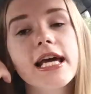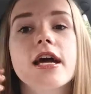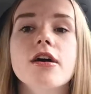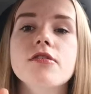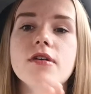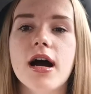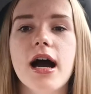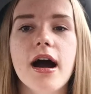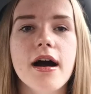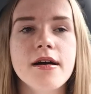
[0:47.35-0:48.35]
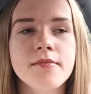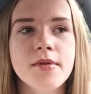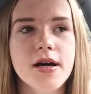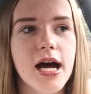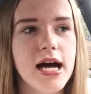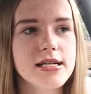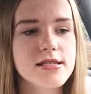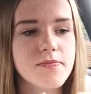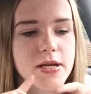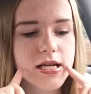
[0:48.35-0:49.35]
Clio um,
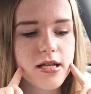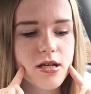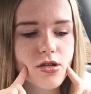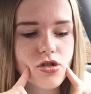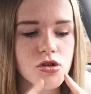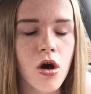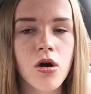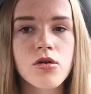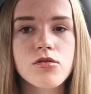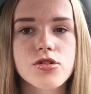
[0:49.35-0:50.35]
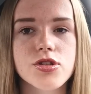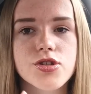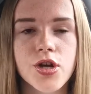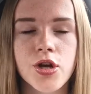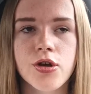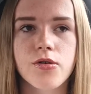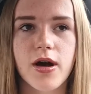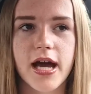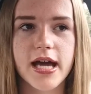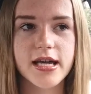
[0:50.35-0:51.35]
has been sold to
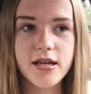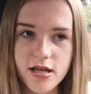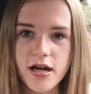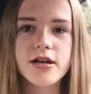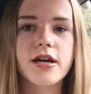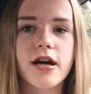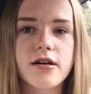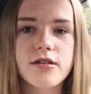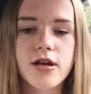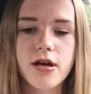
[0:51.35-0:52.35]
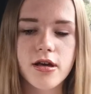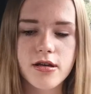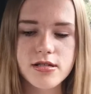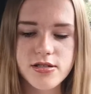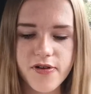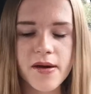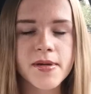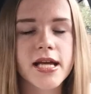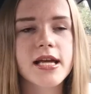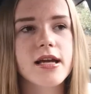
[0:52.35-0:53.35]
a young girl this
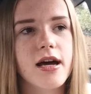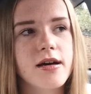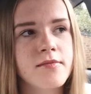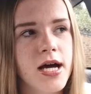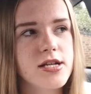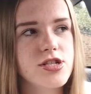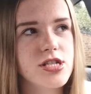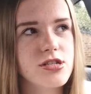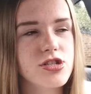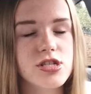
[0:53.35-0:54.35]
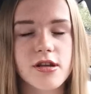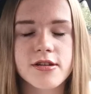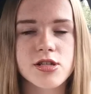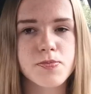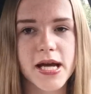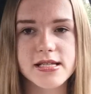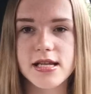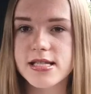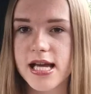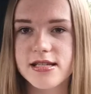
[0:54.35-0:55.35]
family, um, as she she's only just passed
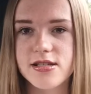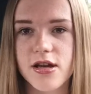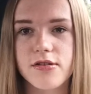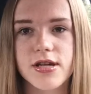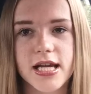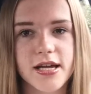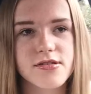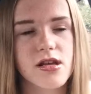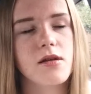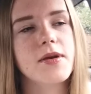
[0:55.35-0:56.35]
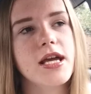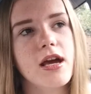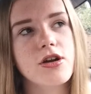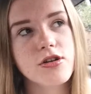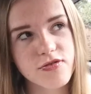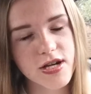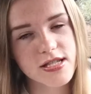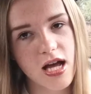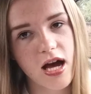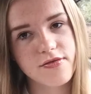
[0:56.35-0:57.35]
her test, so the Clio is going to be a good
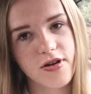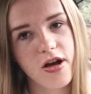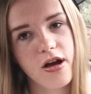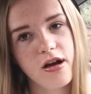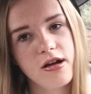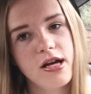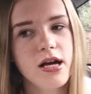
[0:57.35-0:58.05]
first car for her.